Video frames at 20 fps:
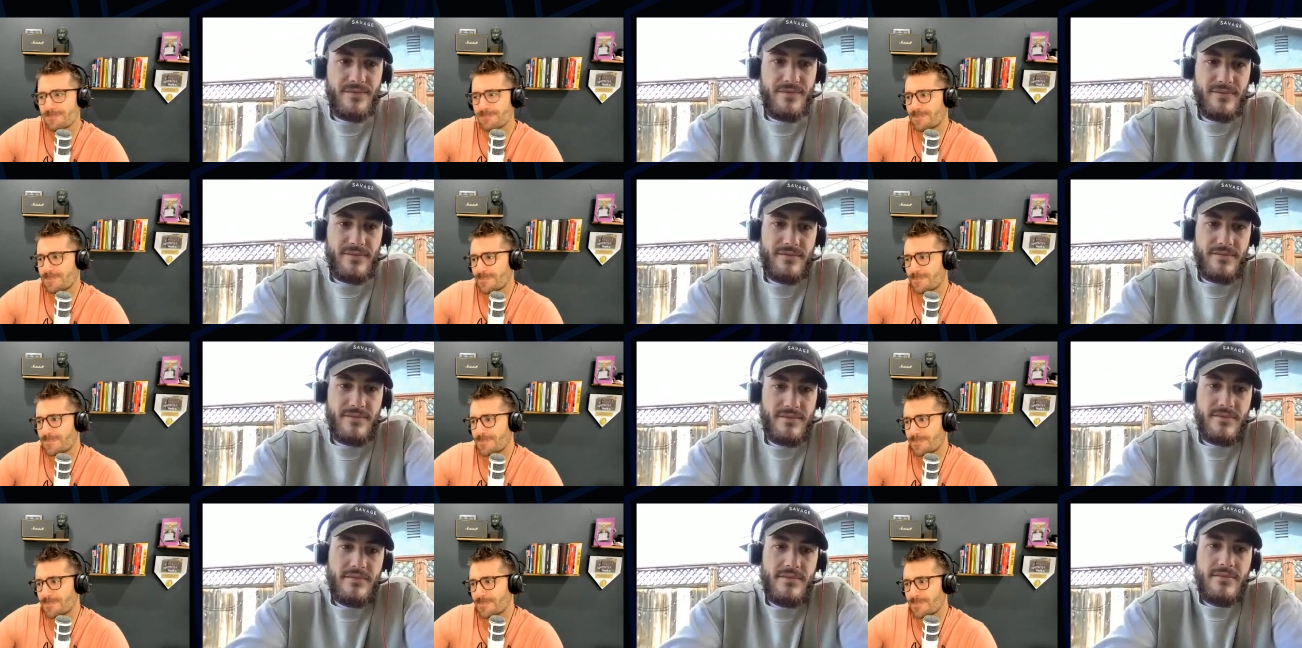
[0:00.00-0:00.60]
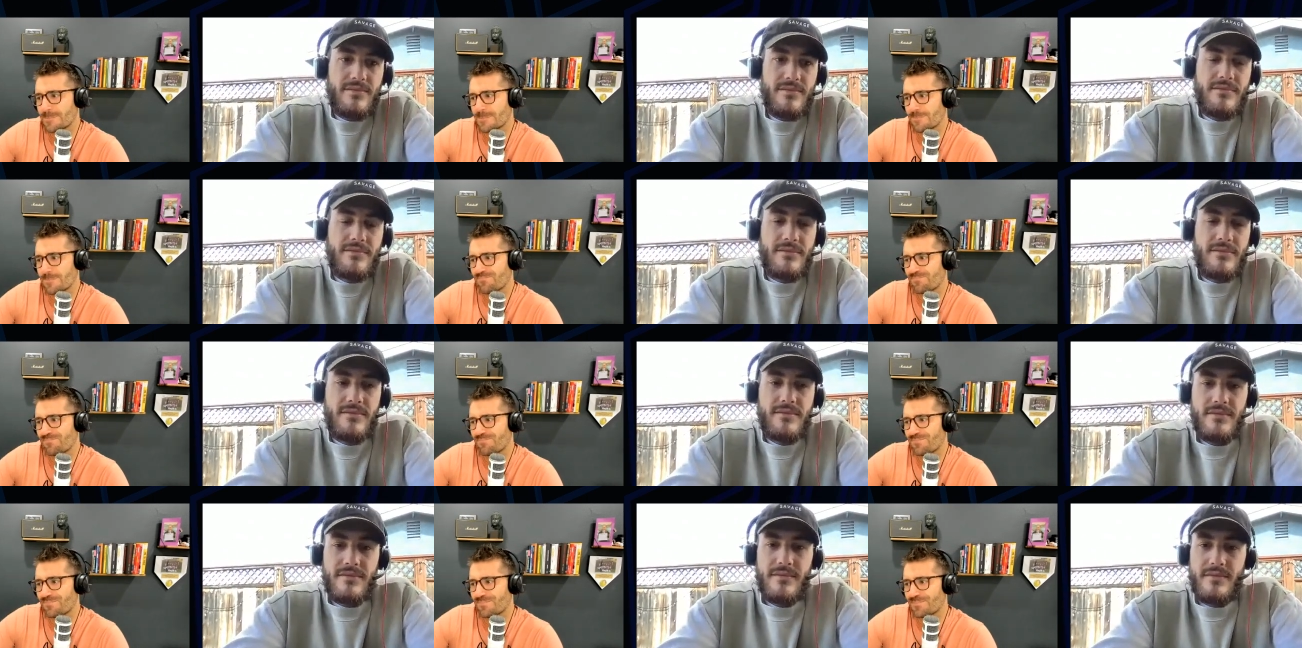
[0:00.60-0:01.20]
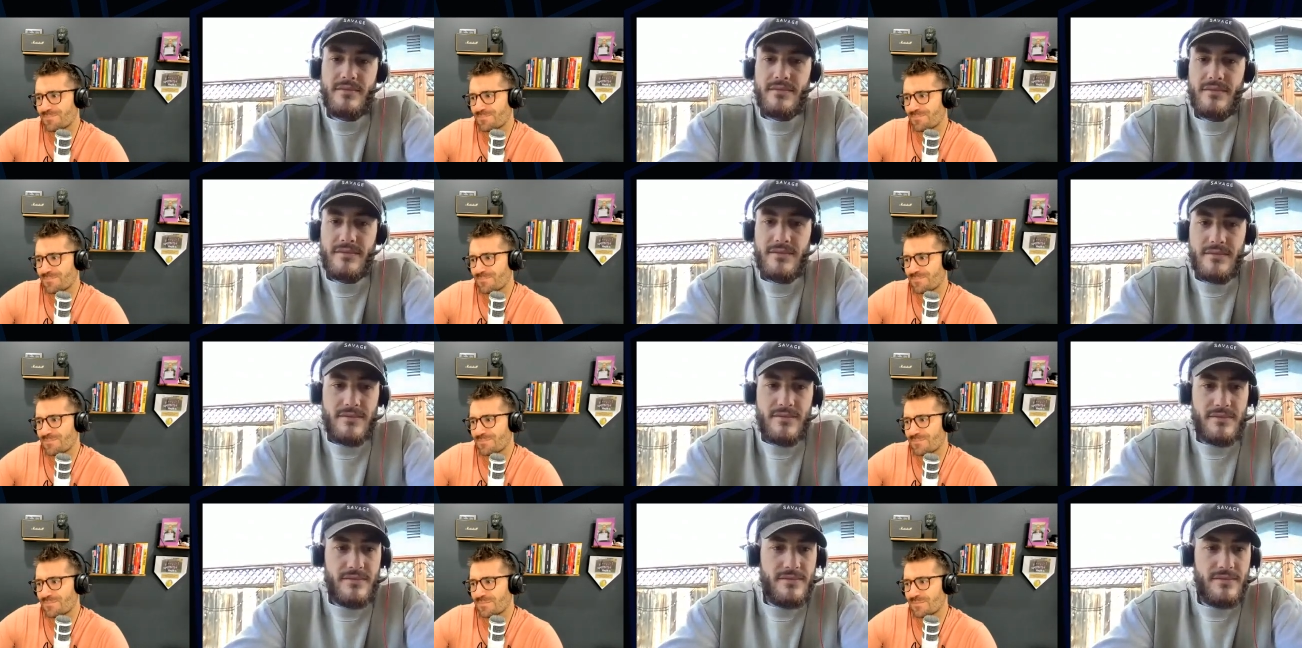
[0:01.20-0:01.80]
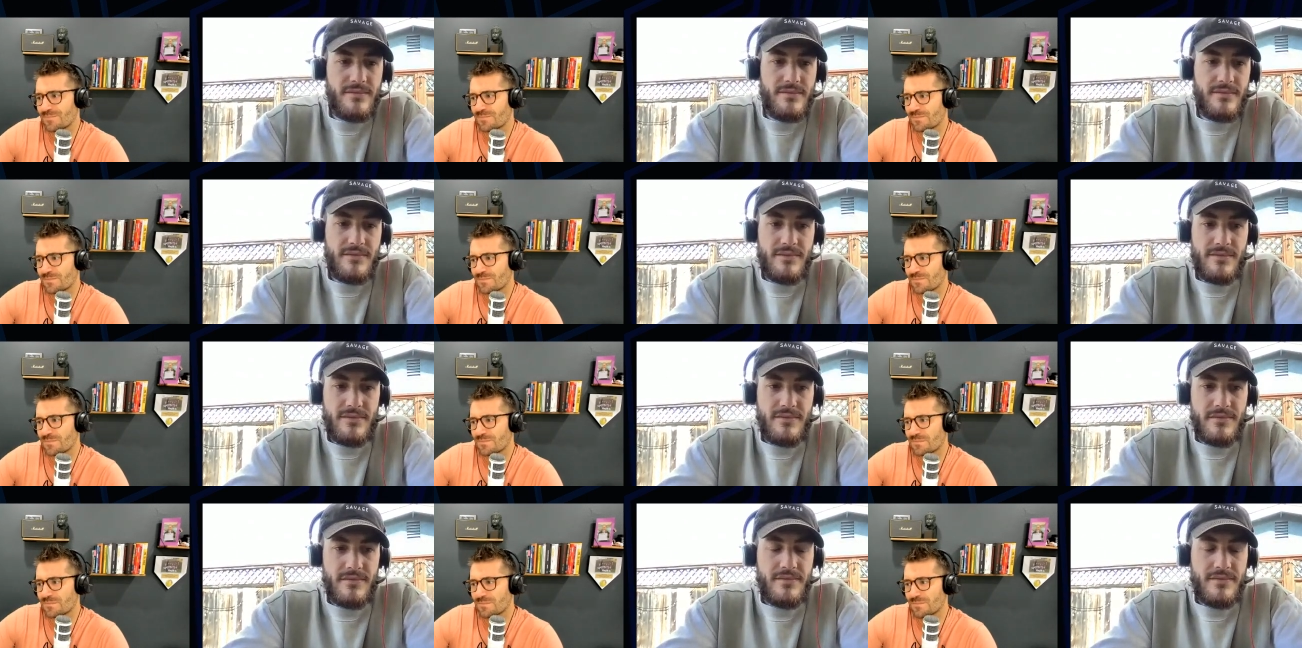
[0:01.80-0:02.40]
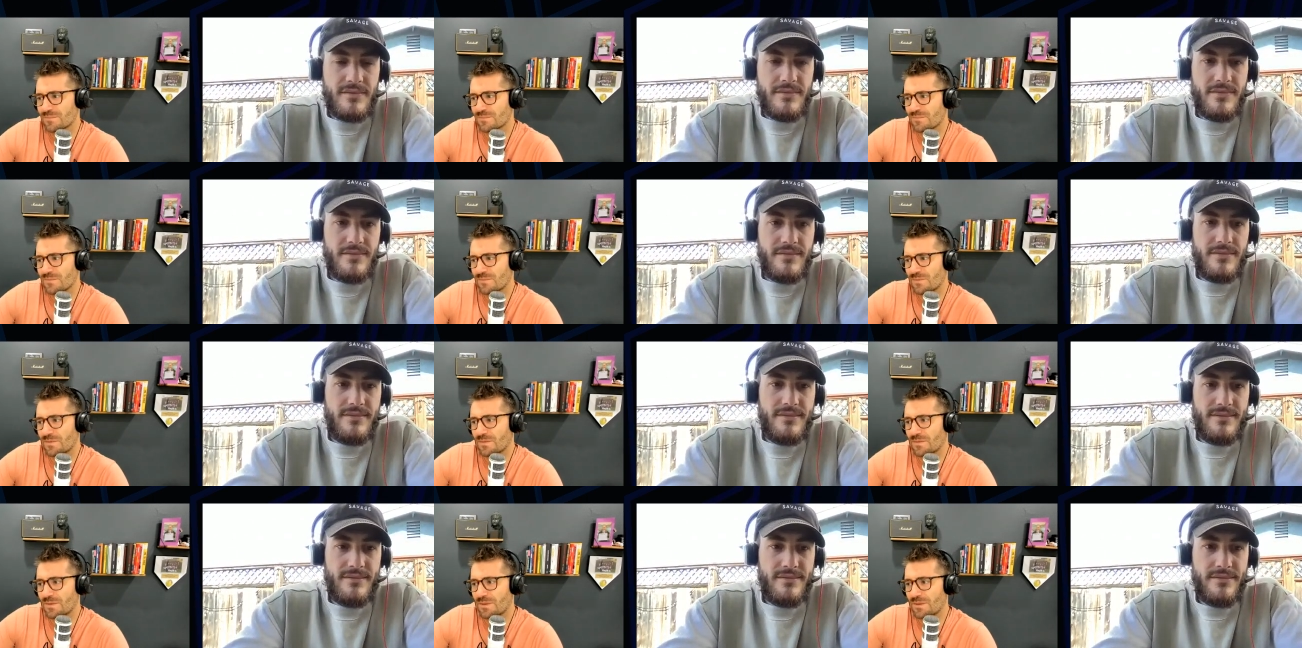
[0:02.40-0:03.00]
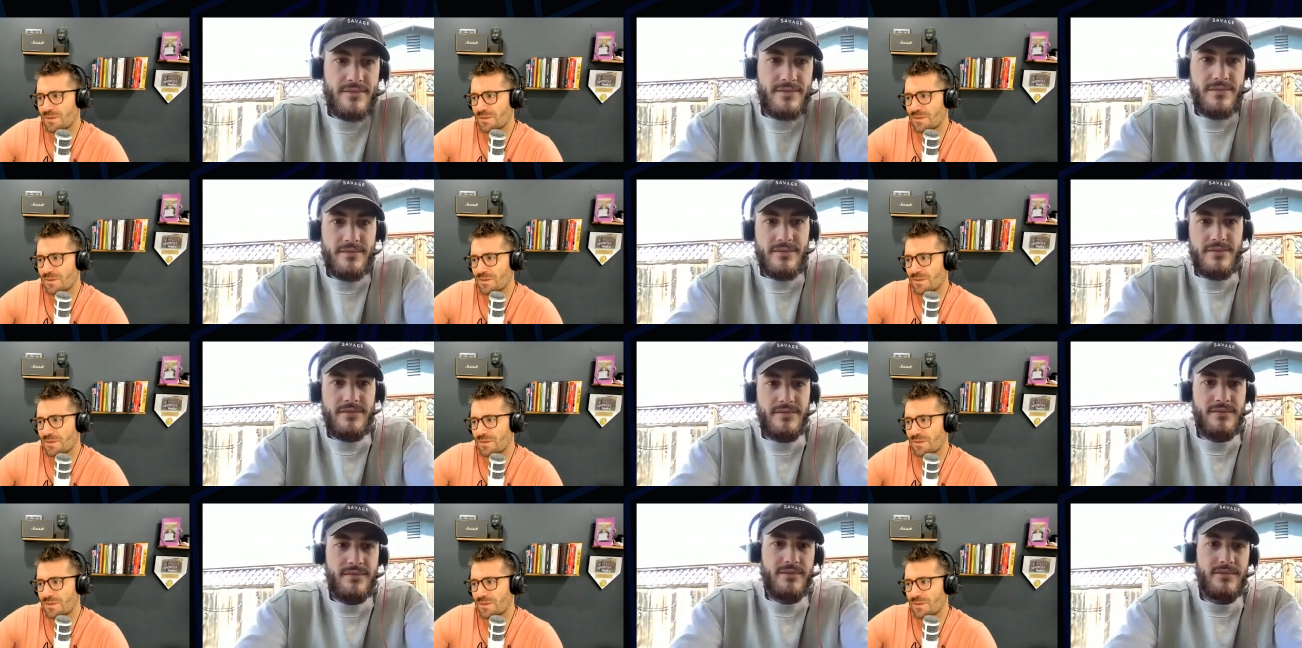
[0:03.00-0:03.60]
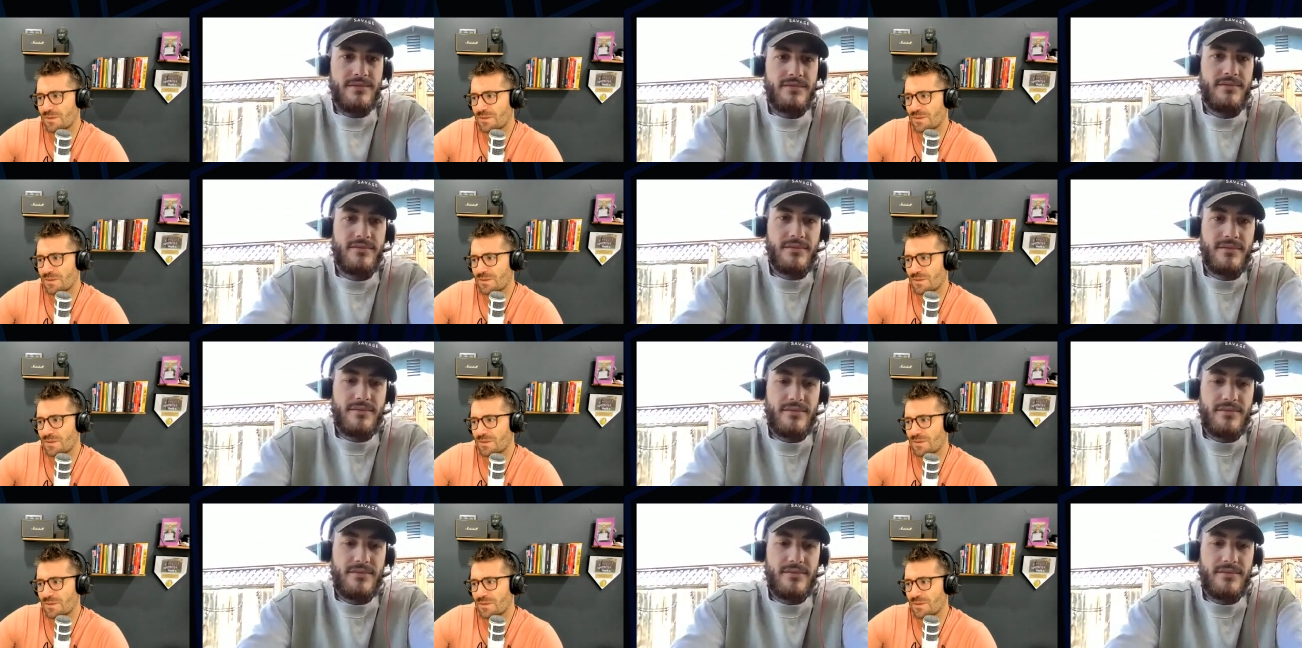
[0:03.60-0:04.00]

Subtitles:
No one is speaking in this clip.